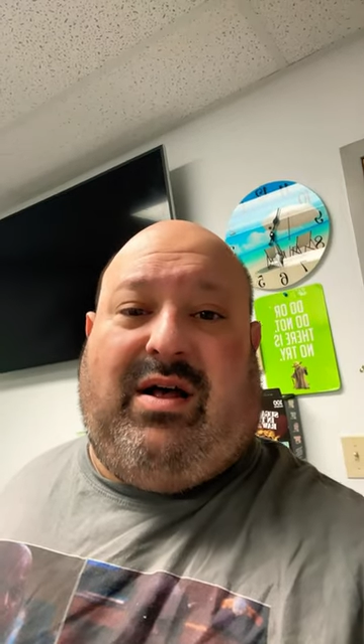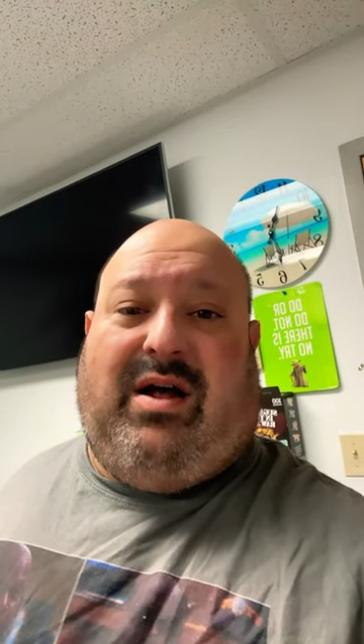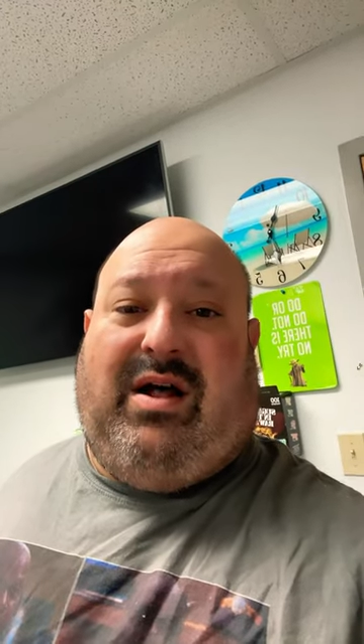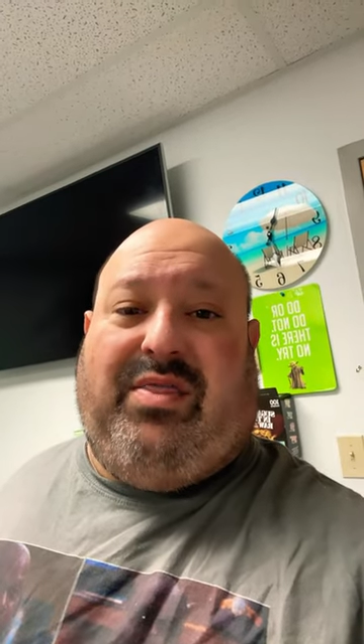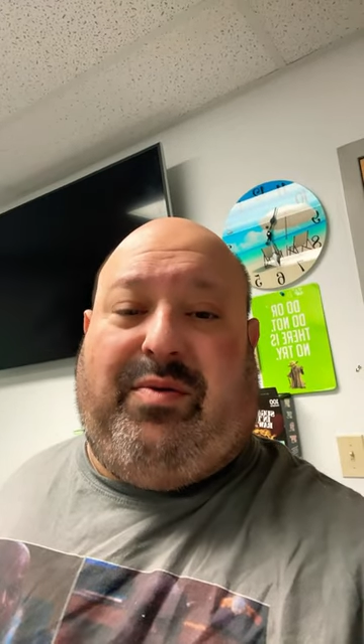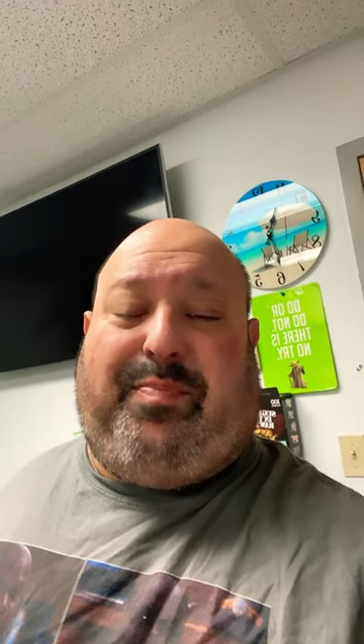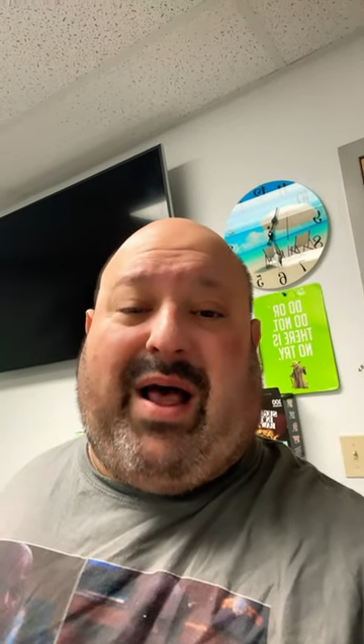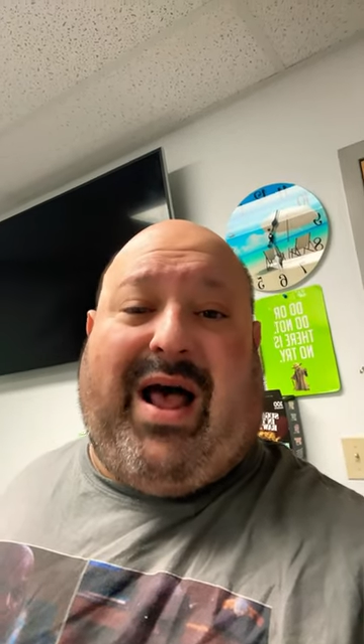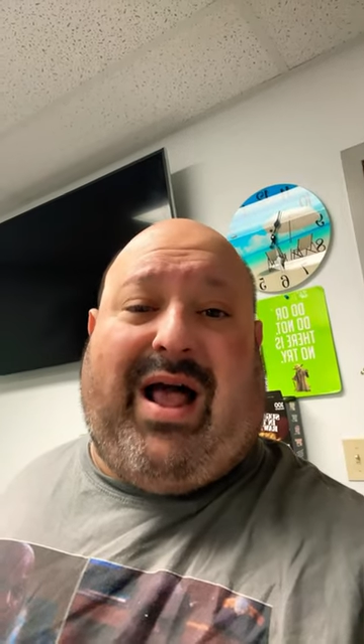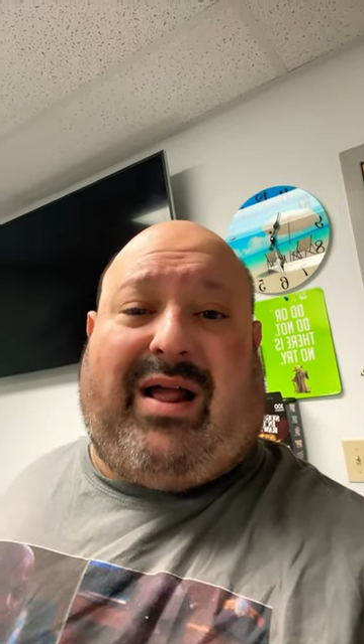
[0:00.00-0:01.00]
Uh, the
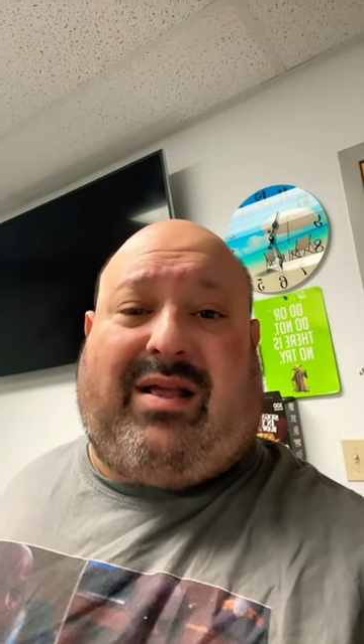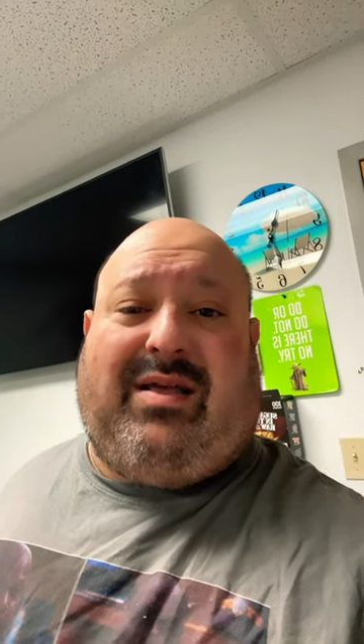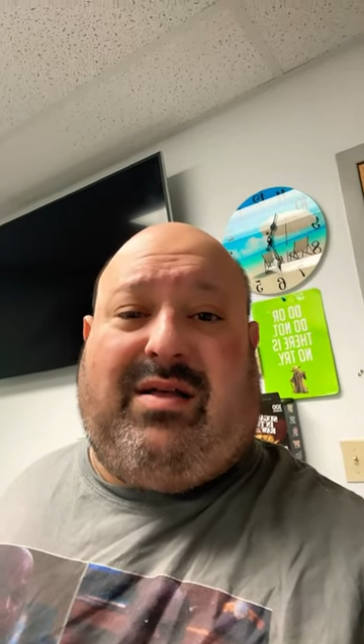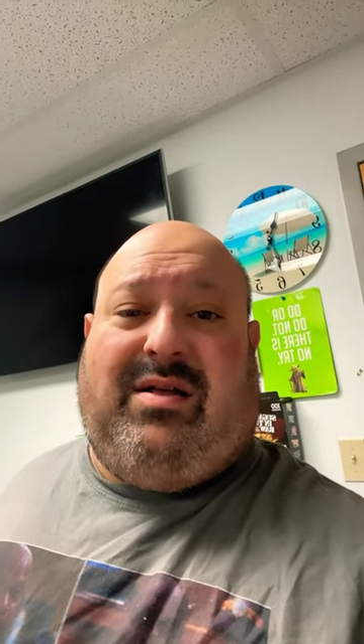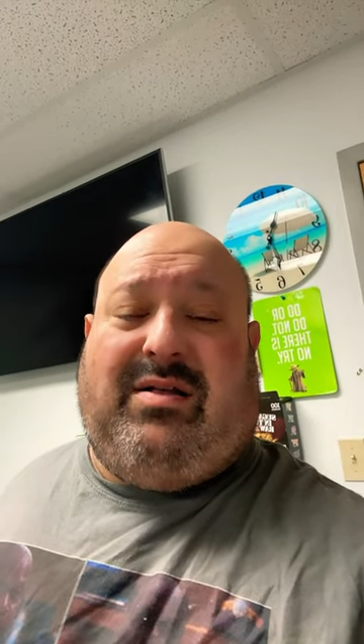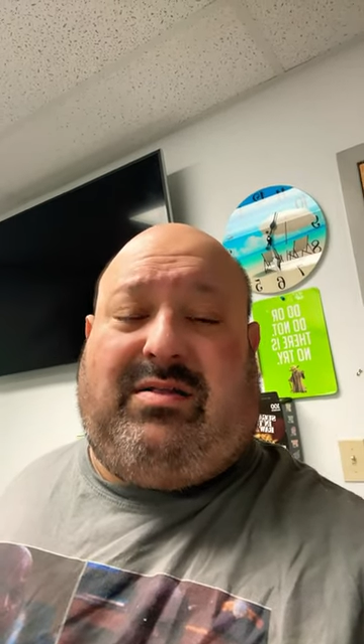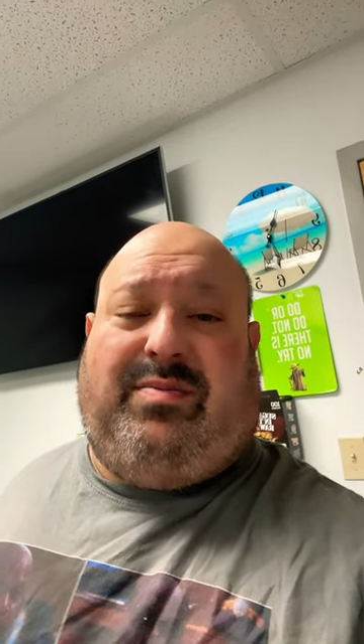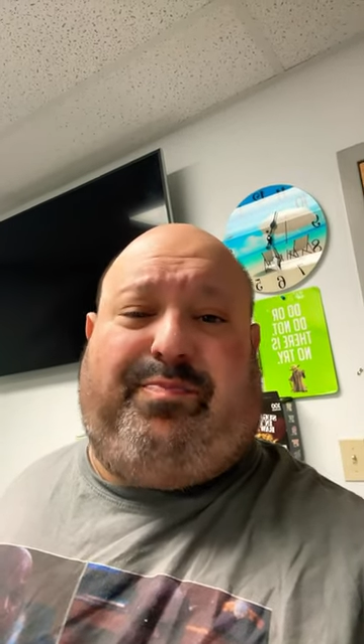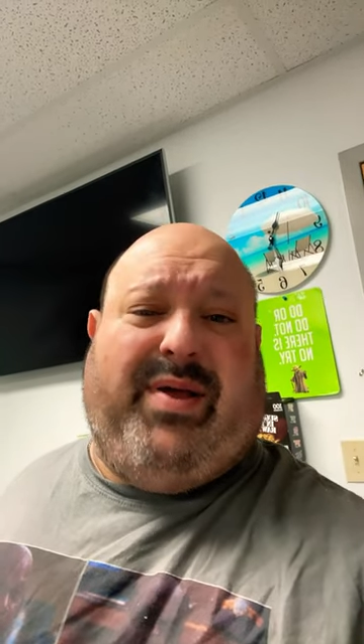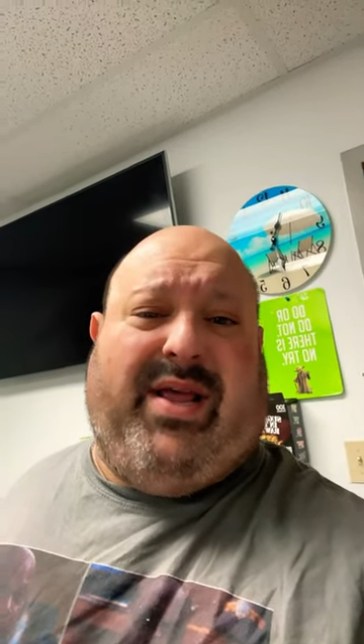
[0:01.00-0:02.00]
Pac, the
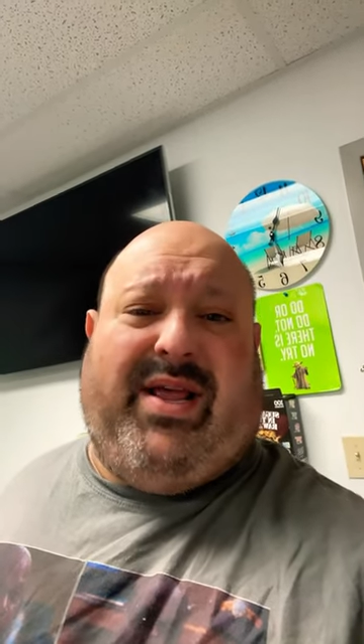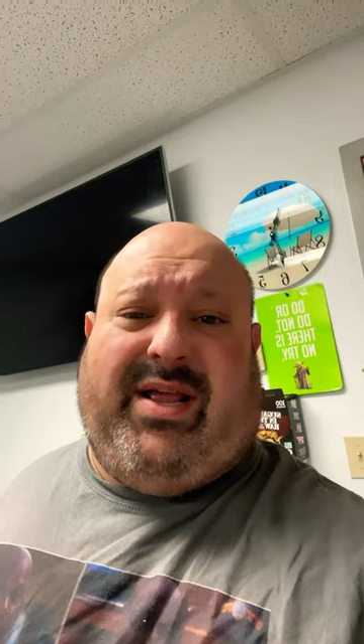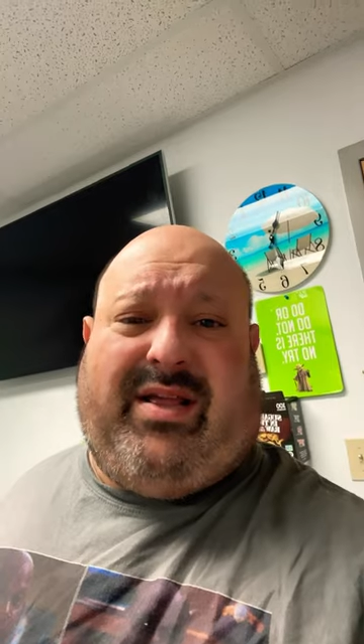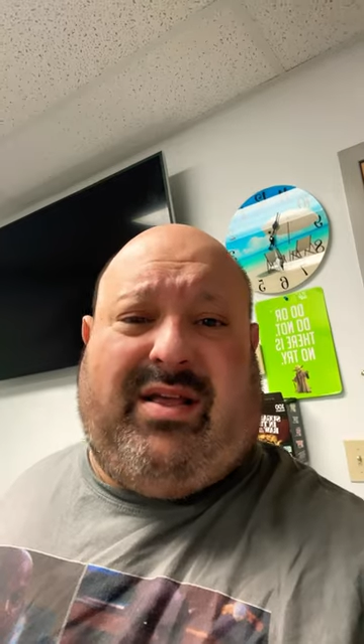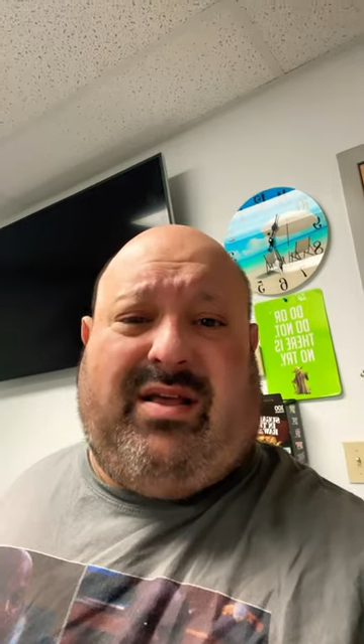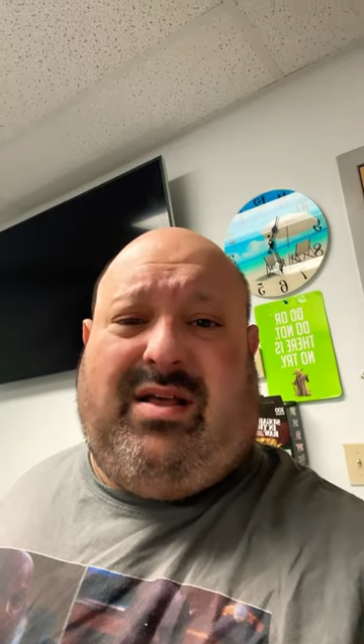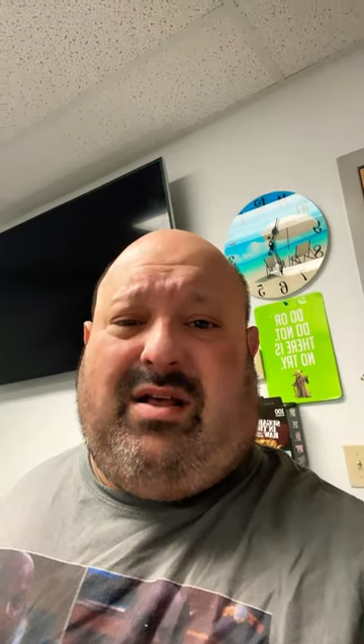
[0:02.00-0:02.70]
big,